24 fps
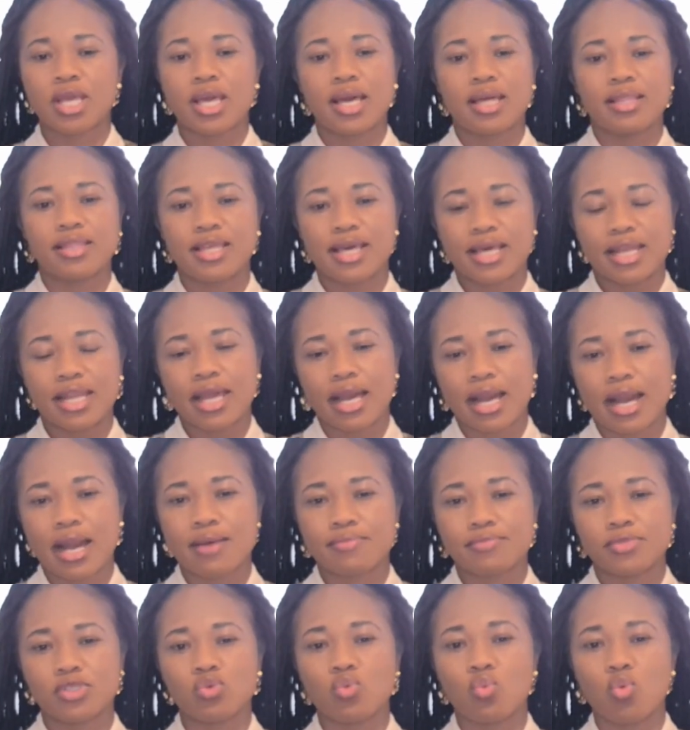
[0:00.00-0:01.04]
And then it
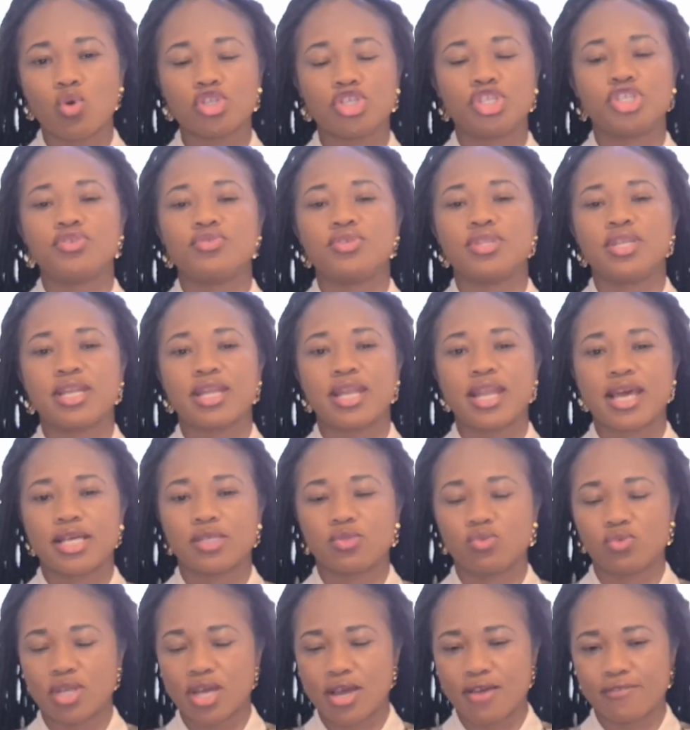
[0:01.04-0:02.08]
comes to what you, the
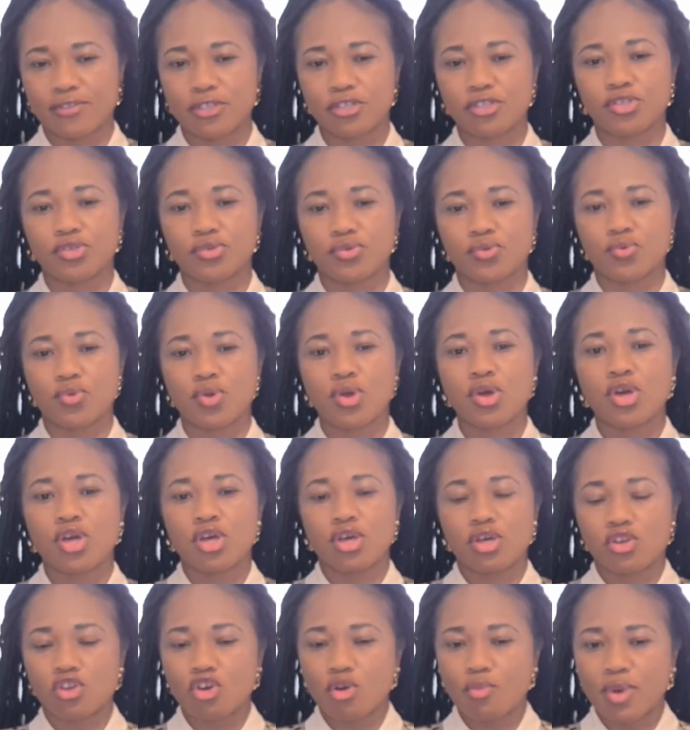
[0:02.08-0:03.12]
nurse, would have to do.
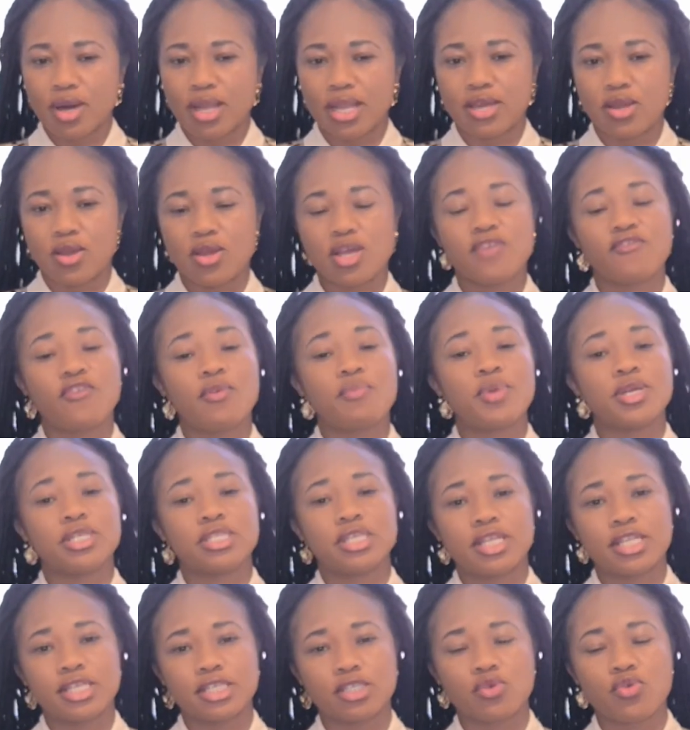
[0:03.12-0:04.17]
Normally, if a
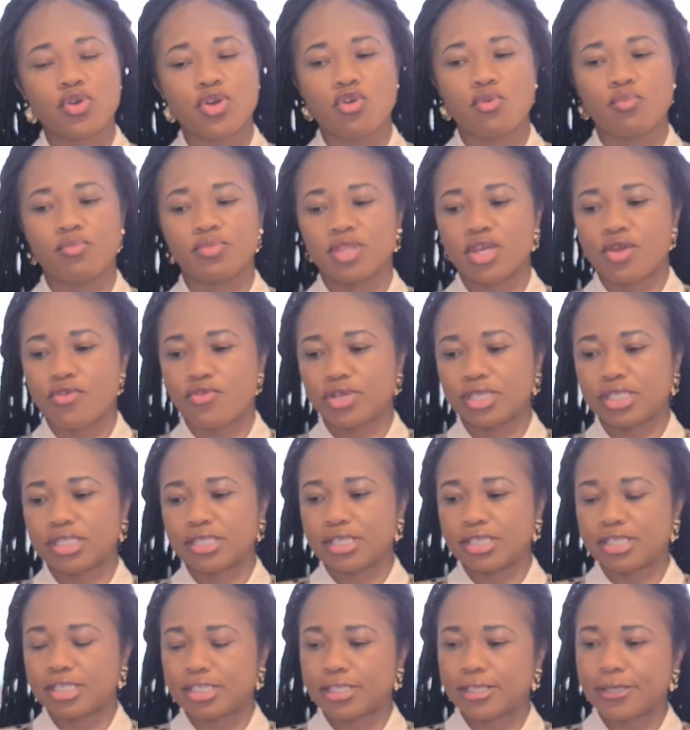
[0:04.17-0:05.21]
patient is going home, there is
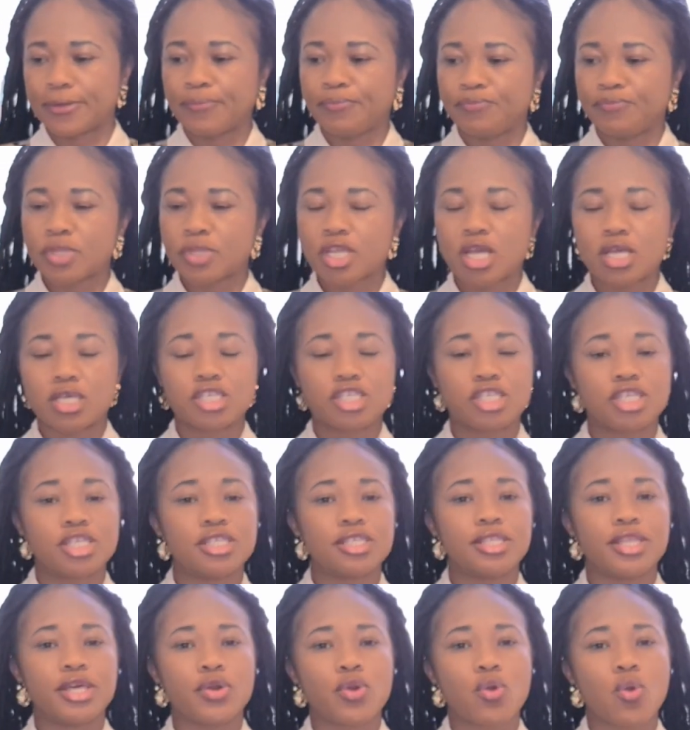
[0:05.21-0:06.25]
this
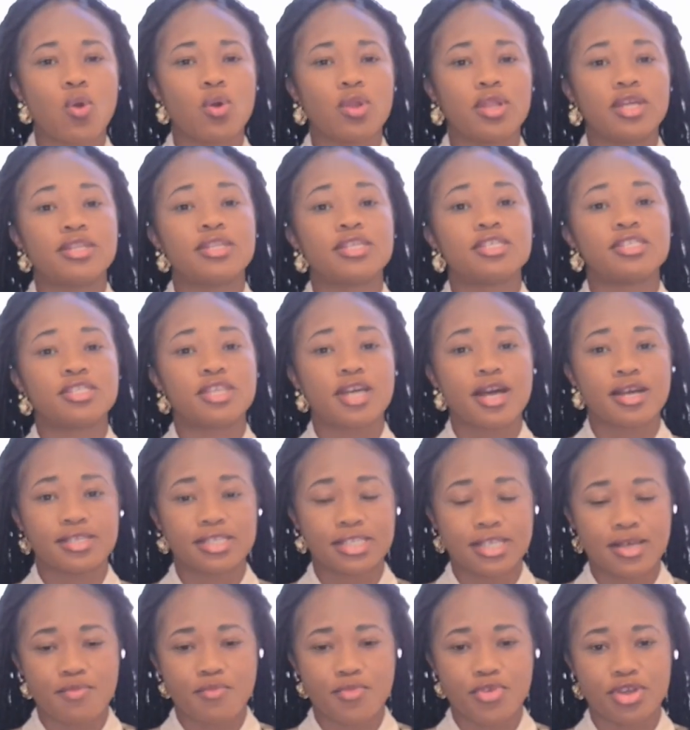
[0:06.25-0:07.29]
sheet they call a discharge
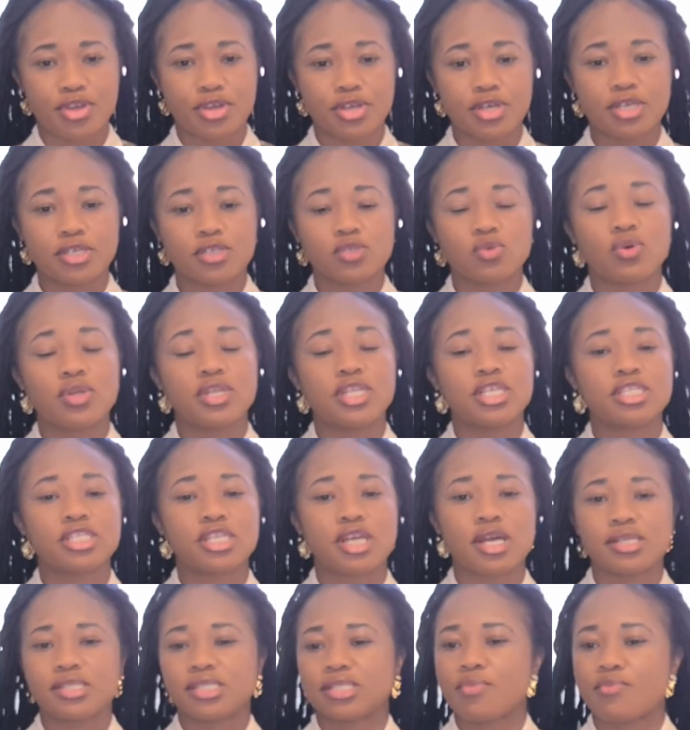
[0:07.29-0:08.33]
summary. So a
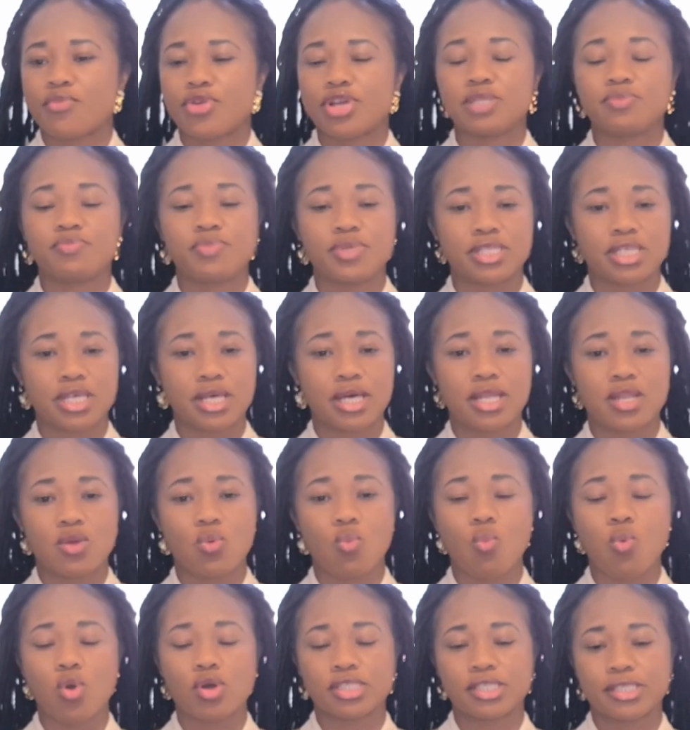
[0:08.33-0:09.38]
discharge summary is basically
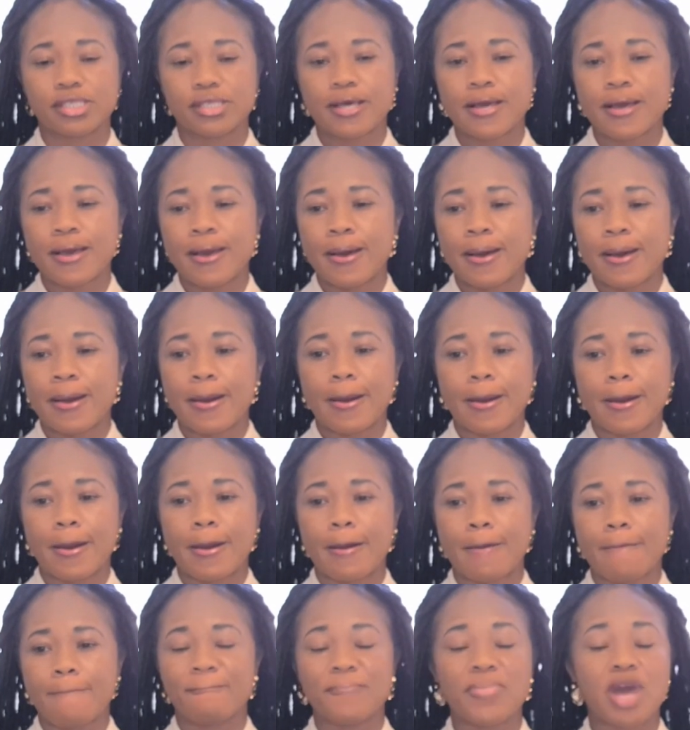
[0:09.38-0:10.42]
what
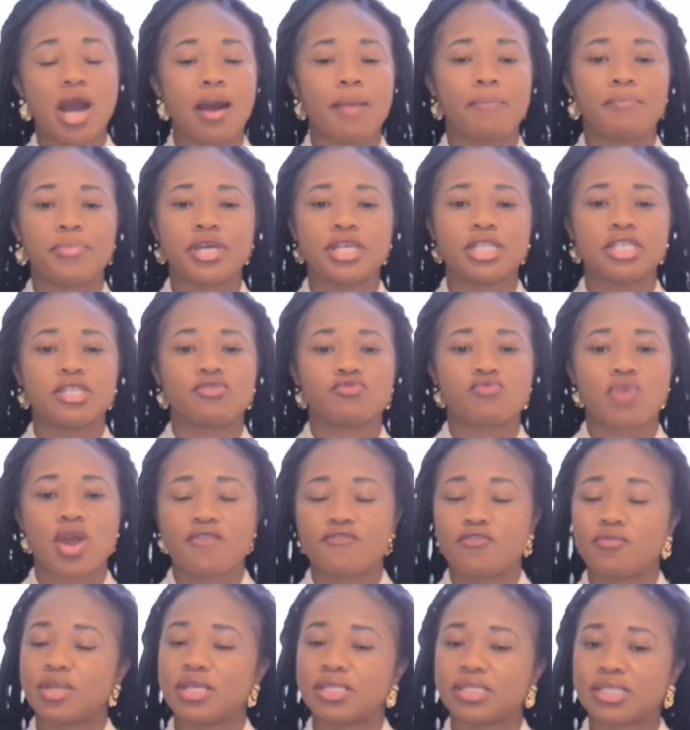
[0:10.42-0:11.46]
happened right
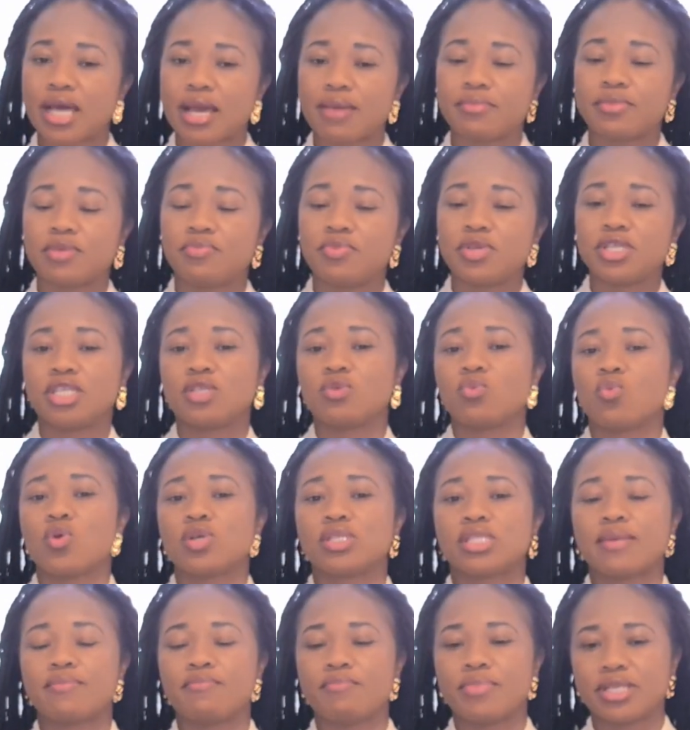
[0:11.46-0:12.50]
from the time the patient
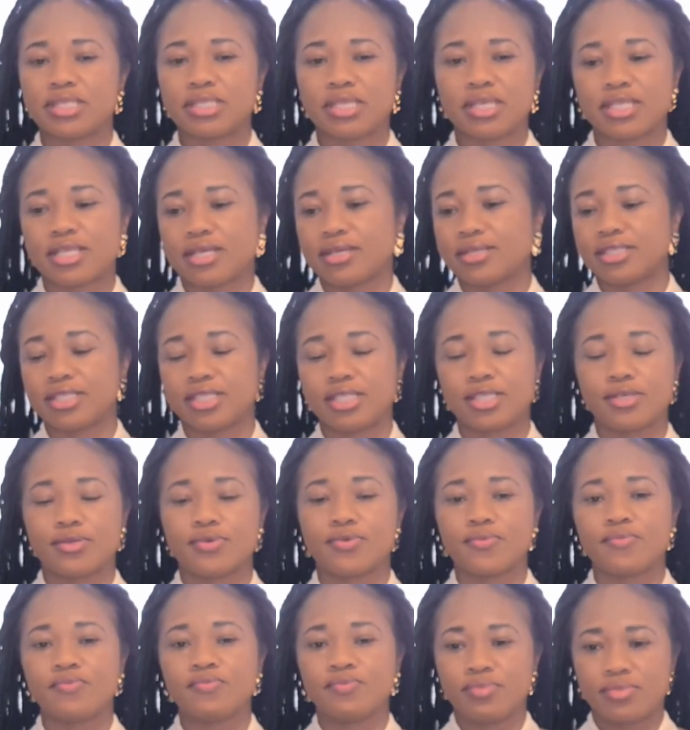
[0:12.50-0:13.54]
was admitted
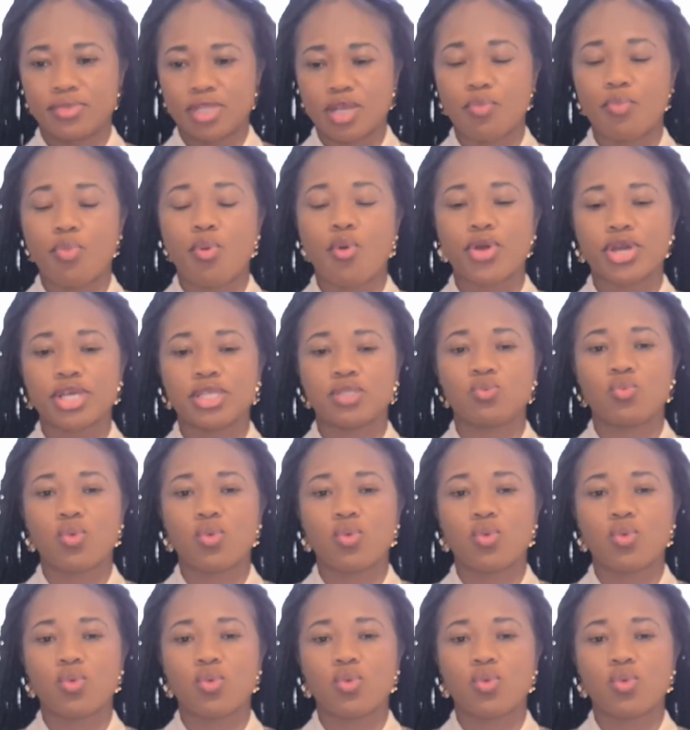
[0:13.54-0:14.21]
until the point